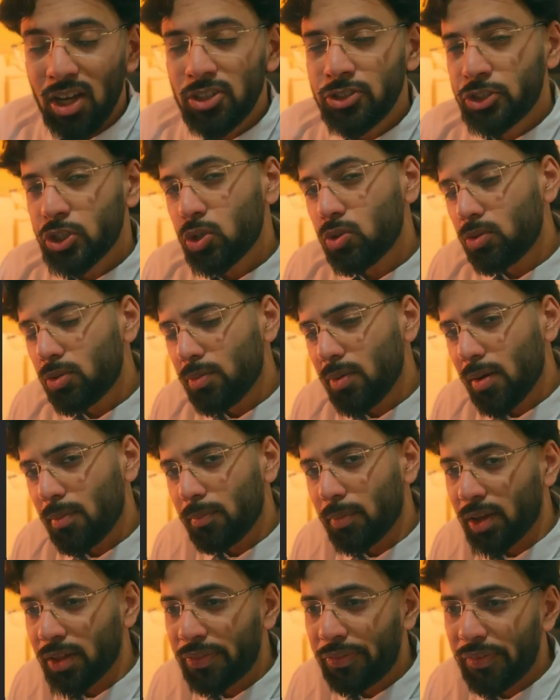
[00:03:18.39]
Do
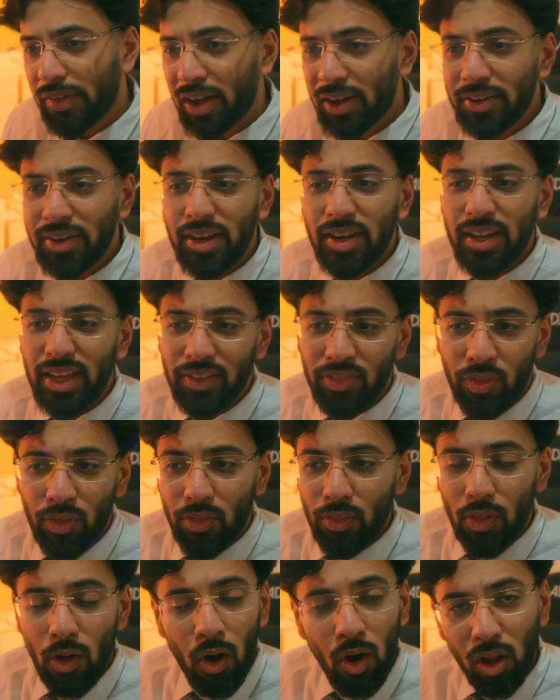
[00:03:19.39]
remember, underneath
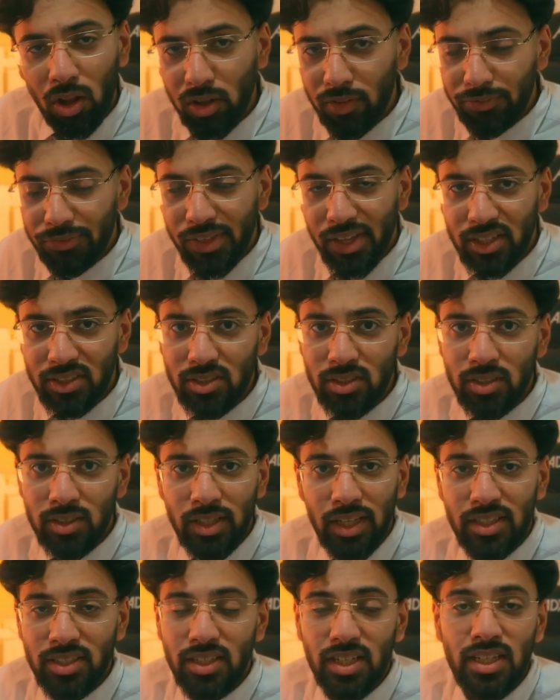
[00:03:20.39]
all of this
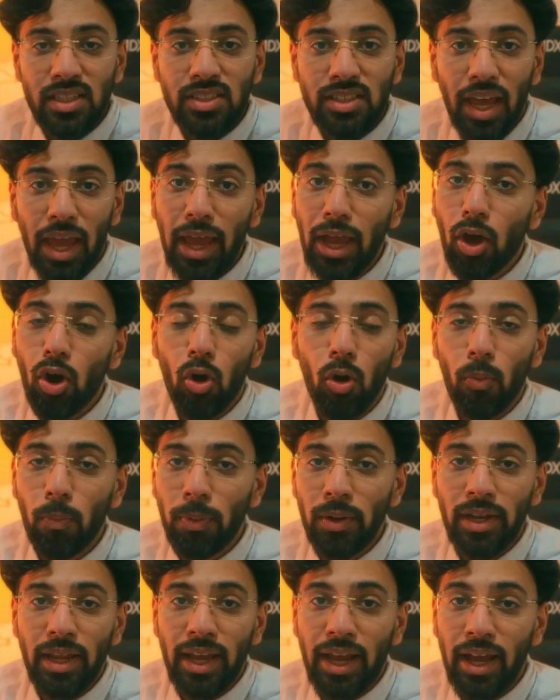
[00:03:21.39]
is a
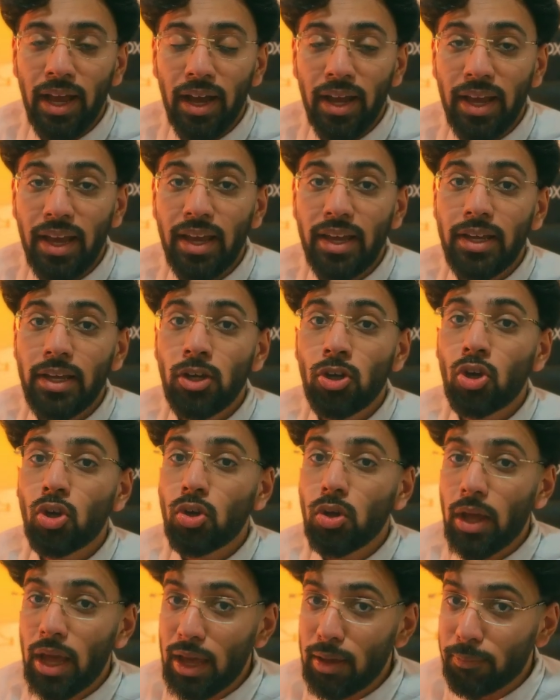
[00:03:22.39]
OpenAI
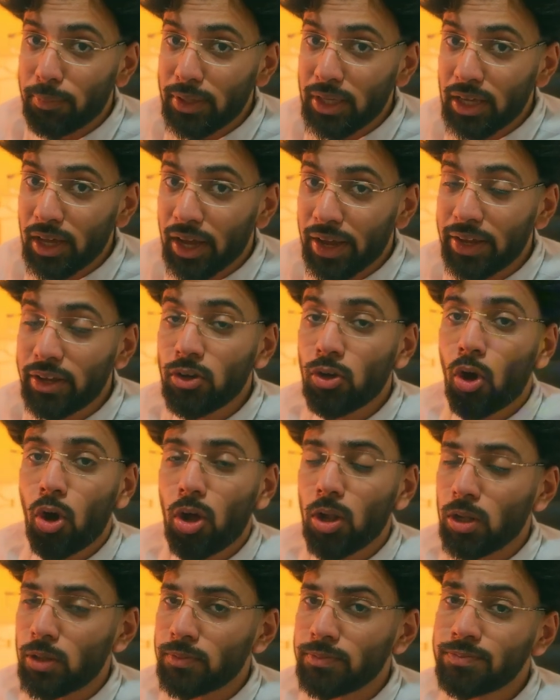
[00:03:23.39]
API
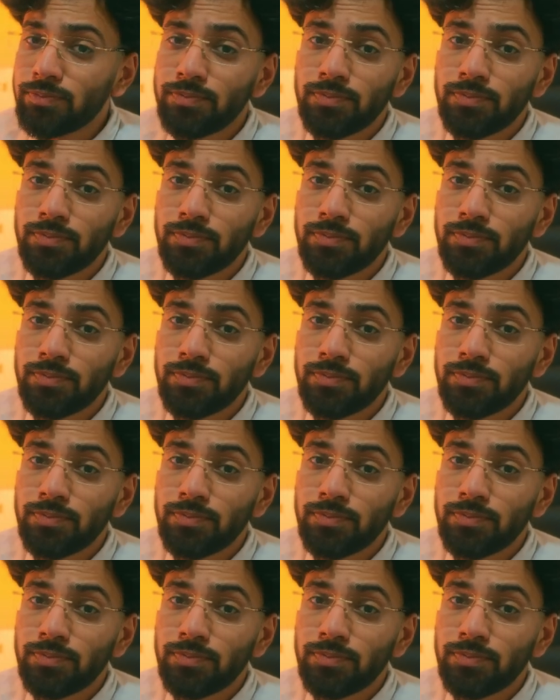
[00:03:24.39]
call.